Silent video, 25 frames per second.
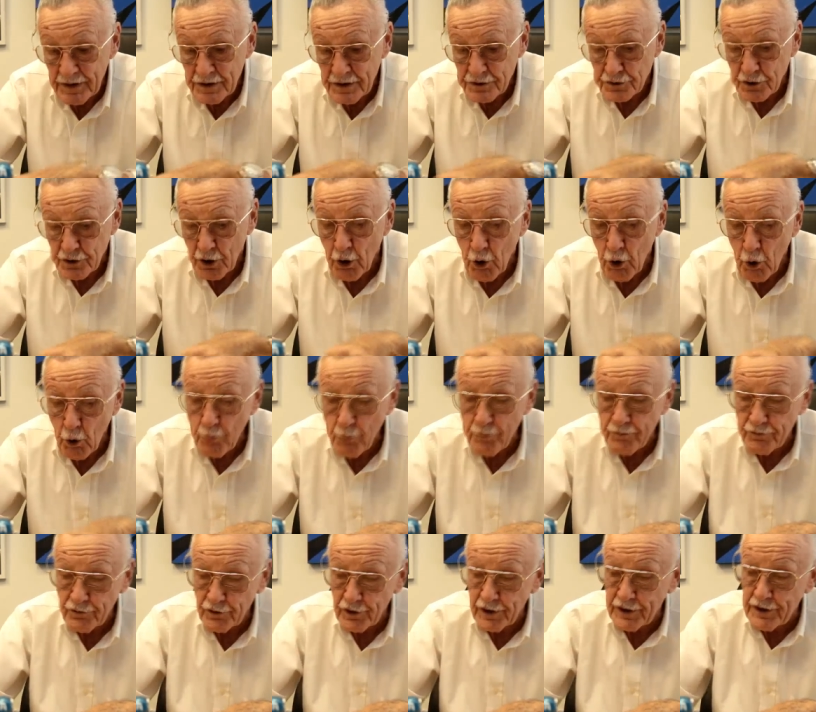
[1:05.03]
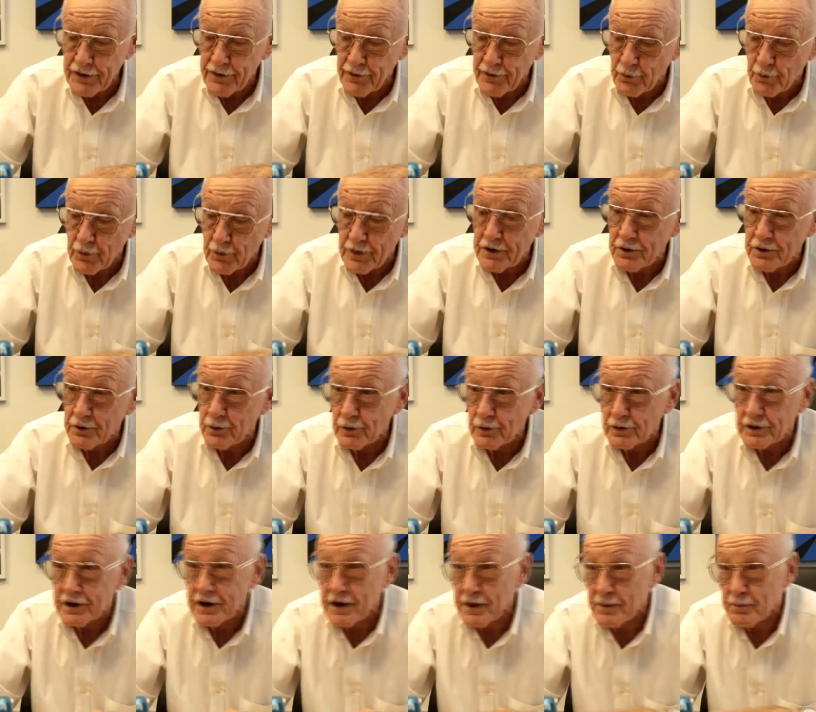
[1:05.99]
So hopefully the reader will
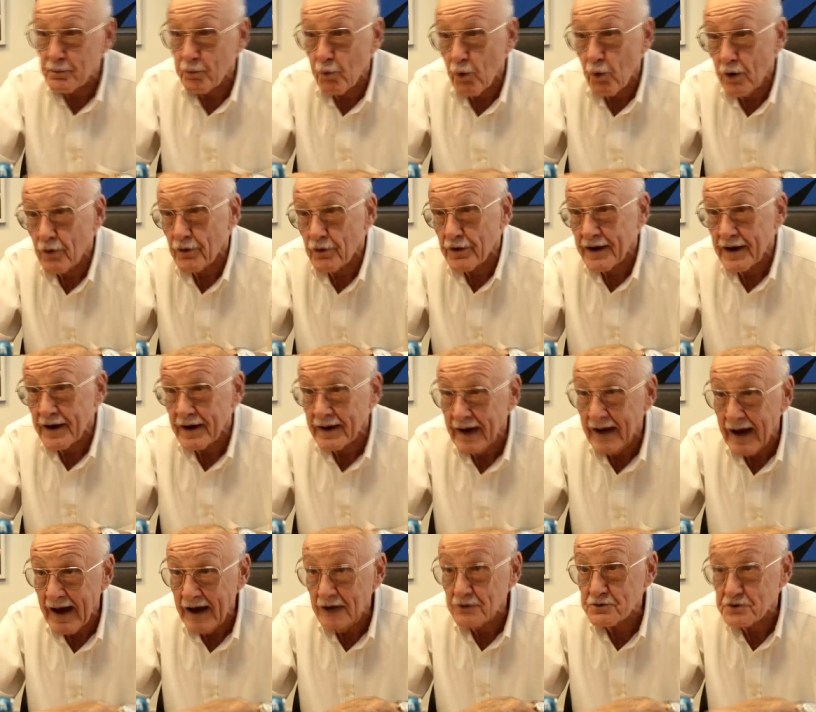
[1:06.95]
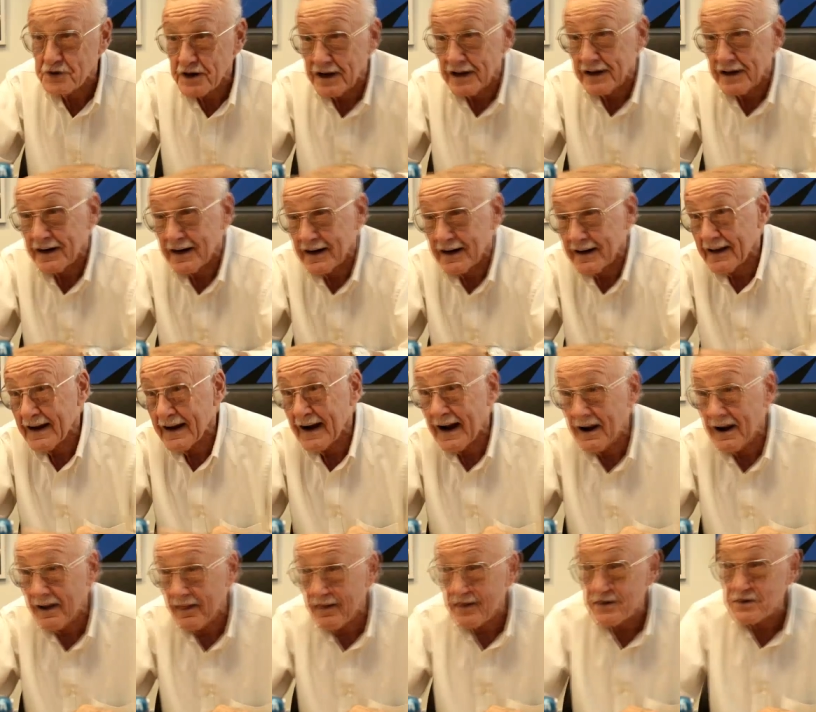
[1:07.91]
keep worrying, how's he going to get
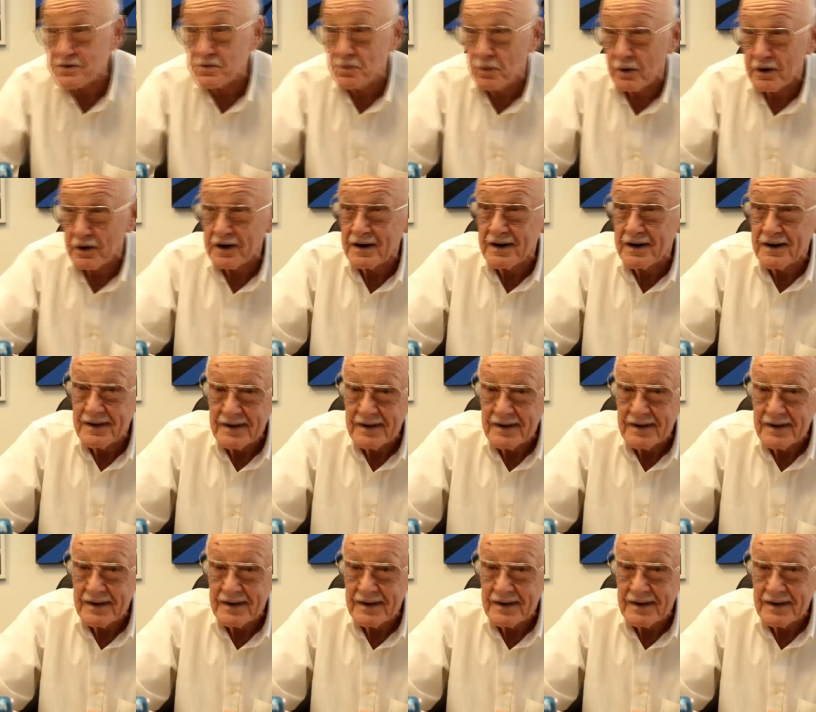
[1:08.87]
out of this one?